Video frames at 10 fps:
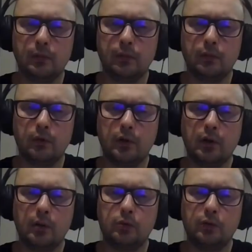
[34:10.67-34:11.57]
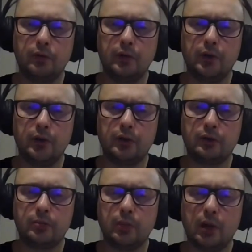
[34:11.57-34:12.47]
for a couple of years,
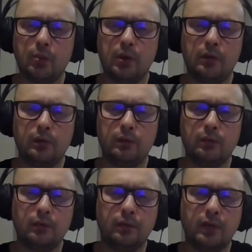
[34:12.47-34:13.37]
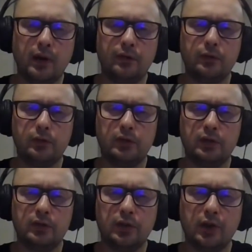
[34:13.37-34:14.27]
maybe even five to
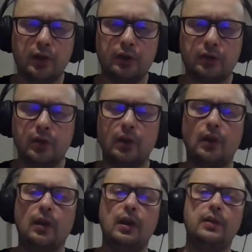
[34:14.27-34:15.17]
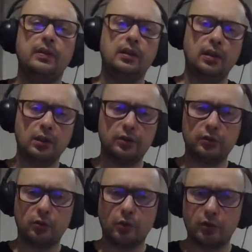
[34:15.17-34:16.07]
six years. And then he
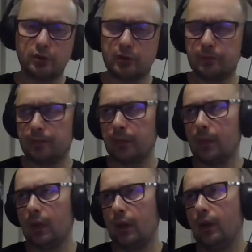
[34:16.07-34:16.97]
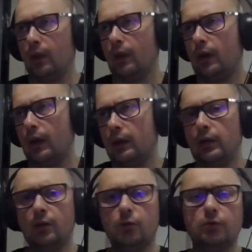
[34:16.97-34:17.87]
returned and he
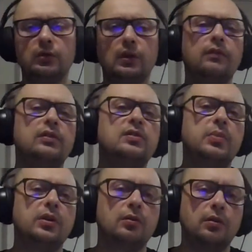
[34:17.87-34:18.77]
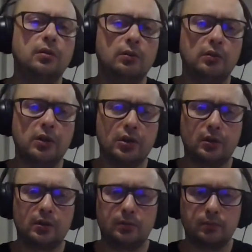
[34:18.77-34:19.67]
couldn't even speak Russian
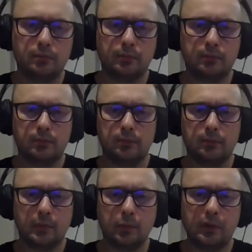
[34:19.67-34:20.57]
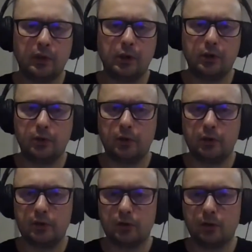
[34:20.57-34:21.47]
when he returned.
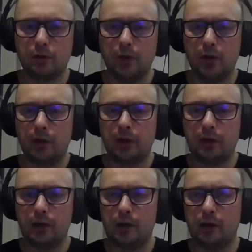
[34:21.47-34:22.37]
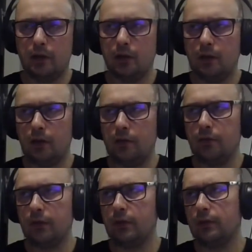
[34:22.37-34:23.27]
So he
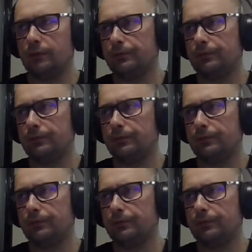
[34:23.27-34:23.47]
even